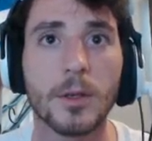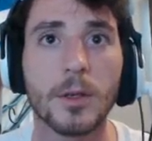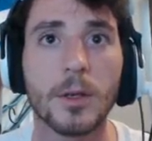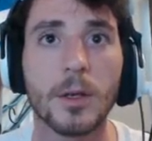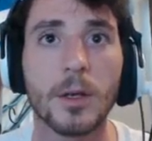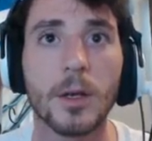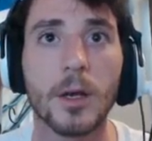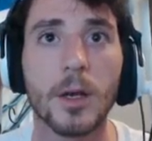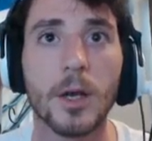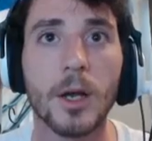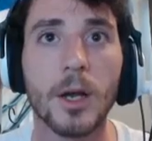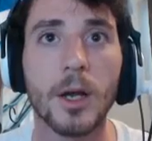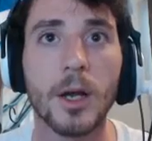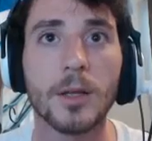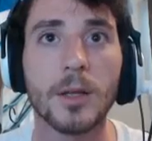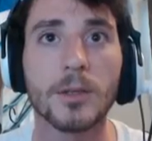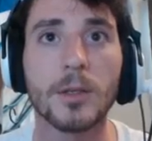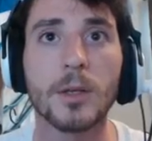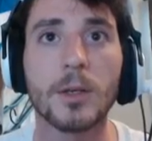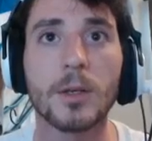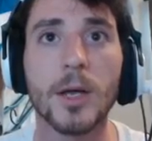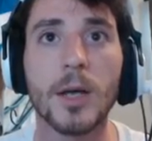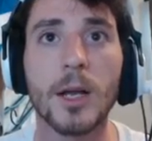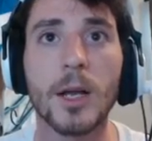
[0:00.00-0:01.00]
I
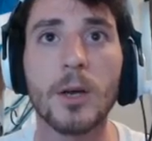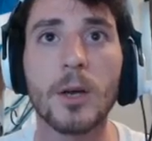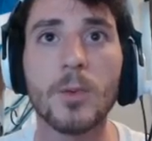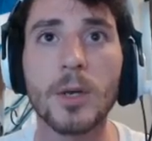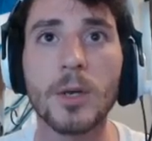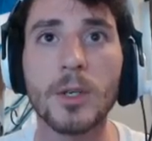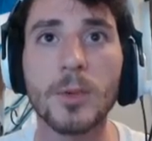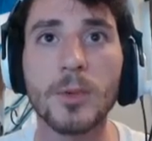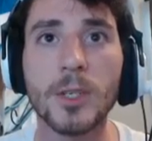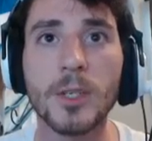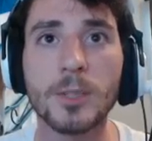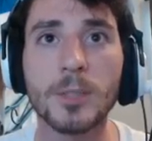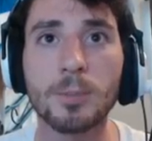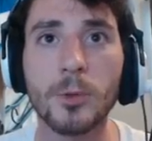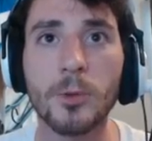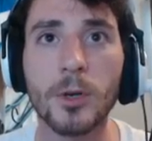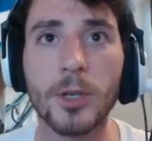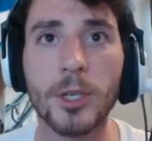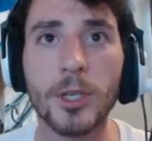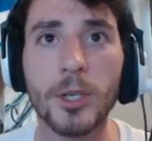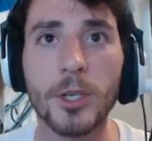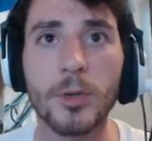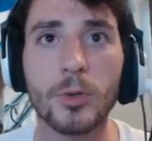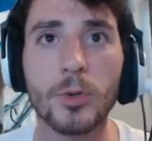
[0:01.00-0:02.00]
don't want to explore
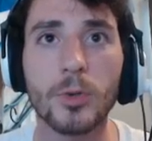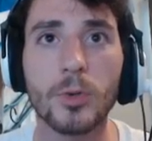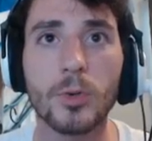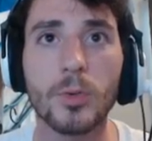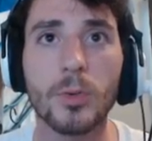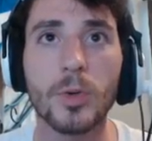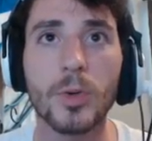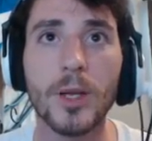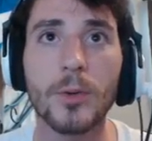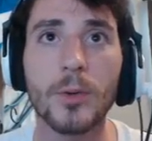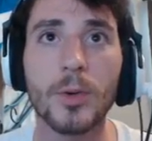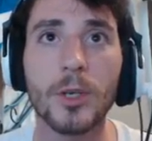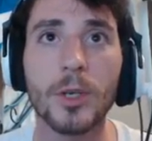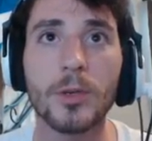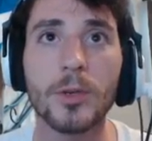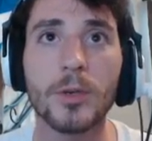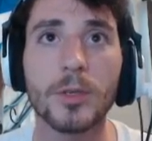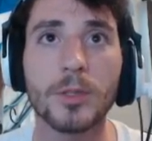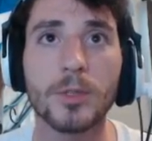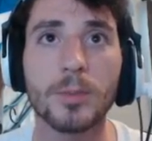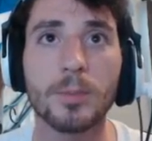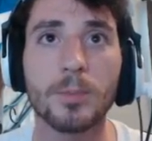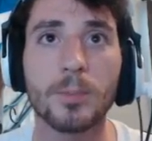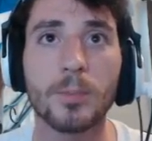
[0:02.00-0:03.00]
you. I want you to
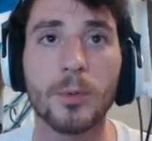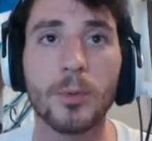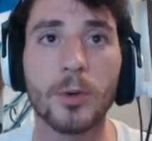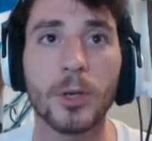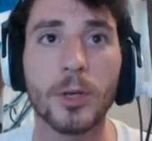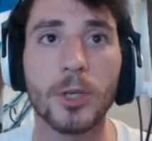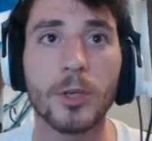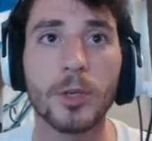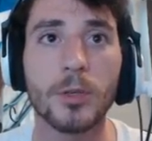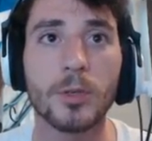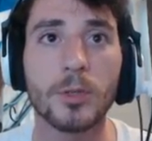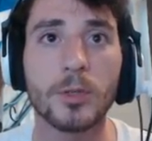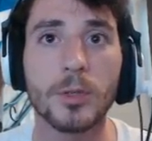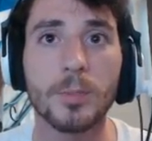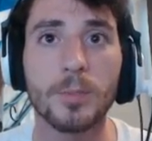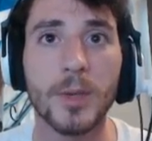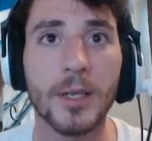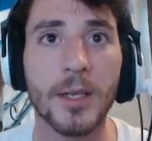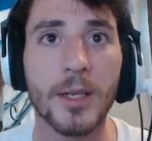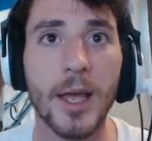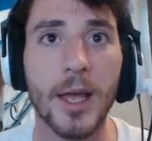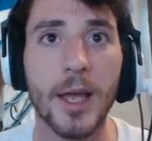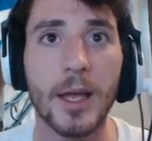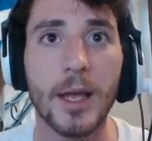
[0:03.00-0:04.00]
explore you to be
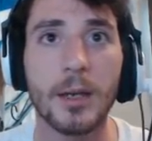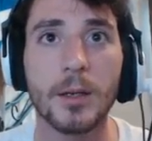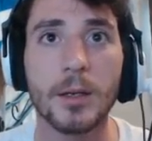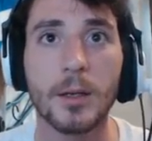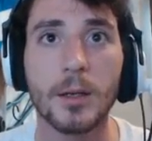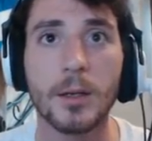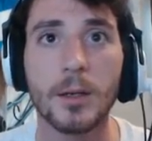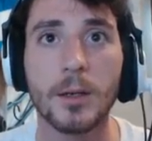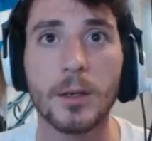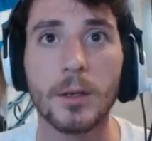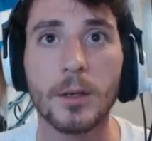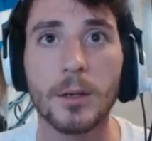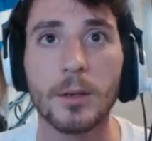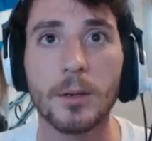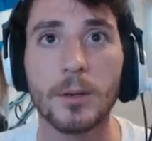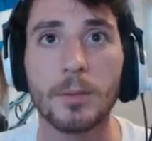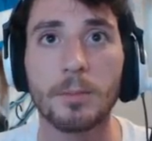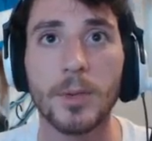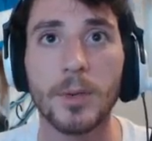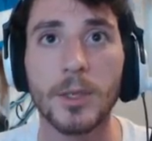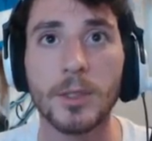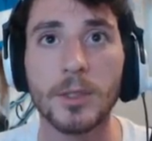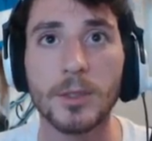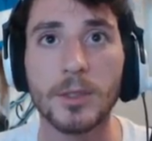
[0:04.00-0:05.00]
dead,
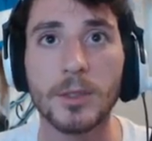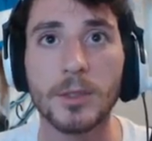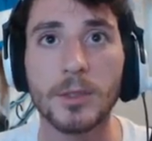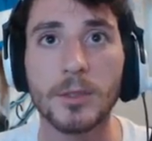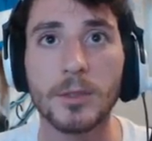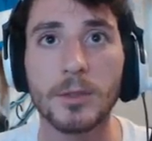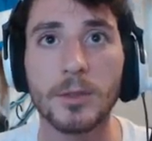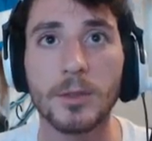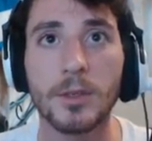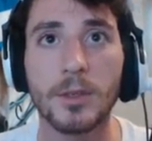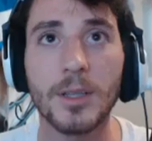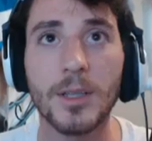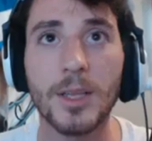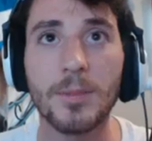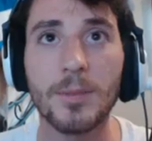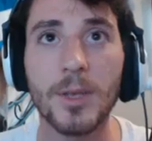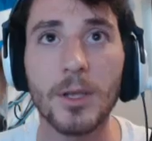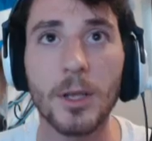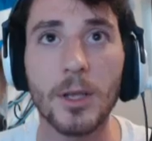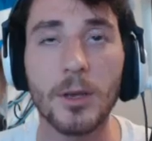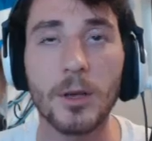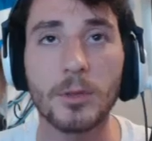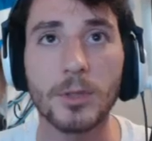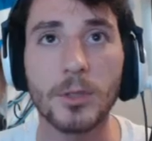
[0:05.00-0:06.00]
but leave me
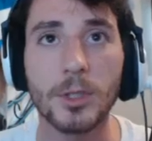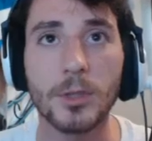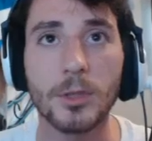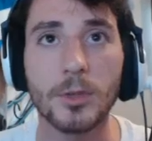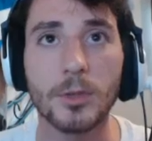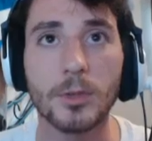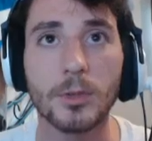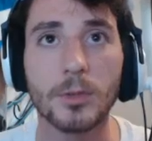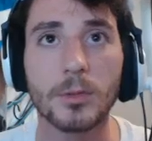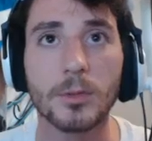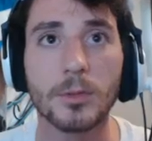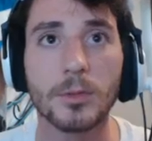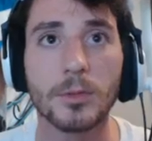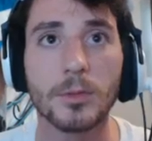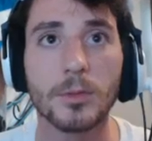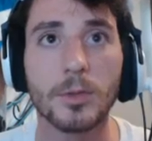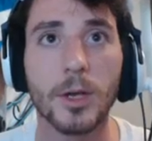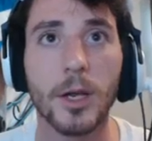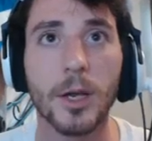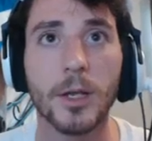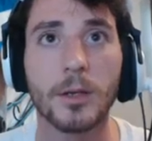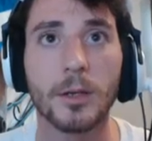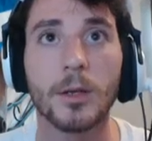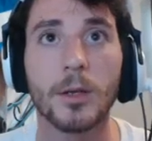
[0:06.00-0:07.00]
alone too,
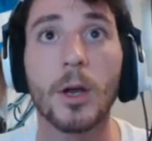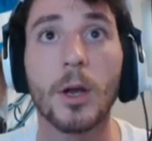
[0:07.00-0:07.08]
right?